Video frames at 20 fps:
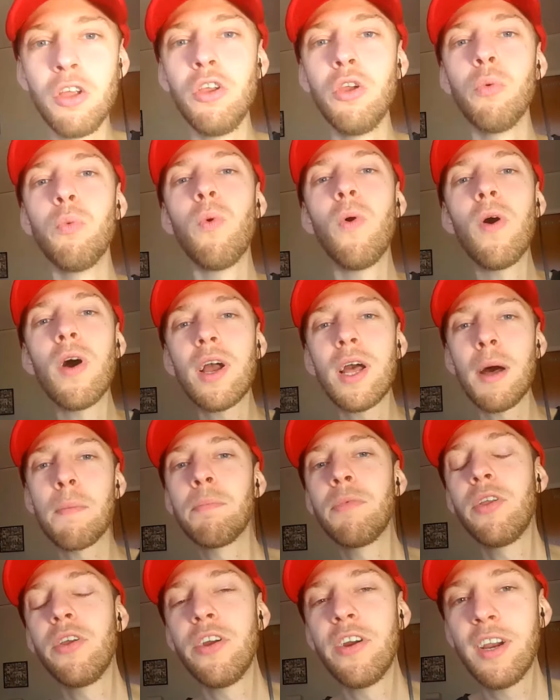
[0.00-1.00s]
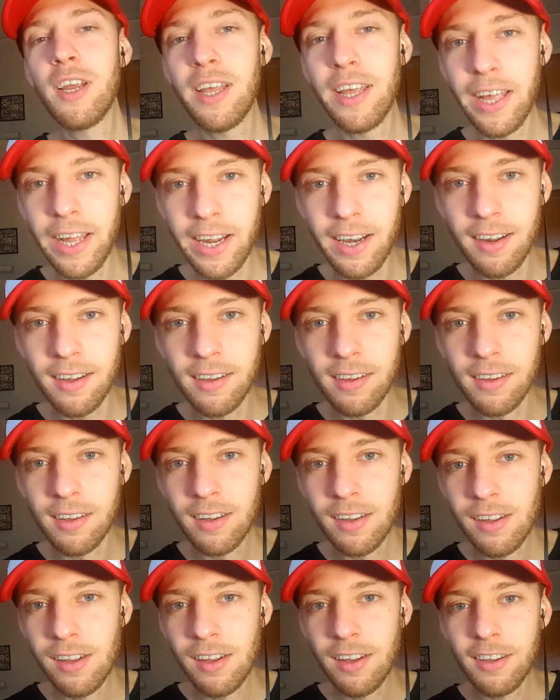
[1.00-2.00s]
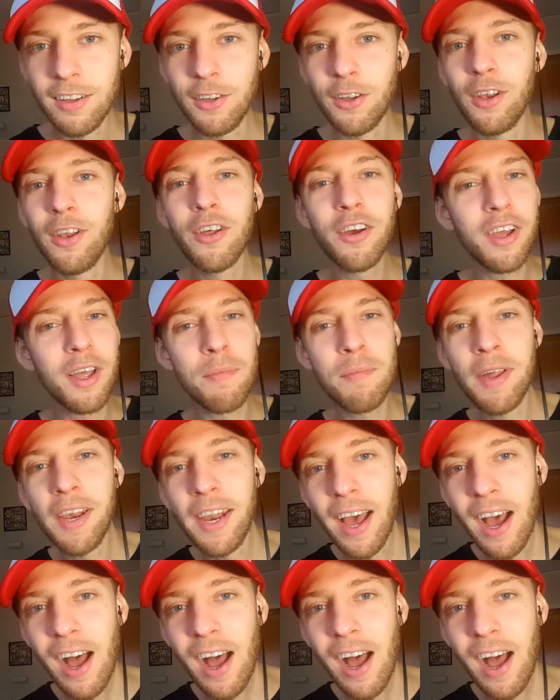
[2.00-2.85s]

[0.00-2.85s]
You walk up to your kid, you look them in the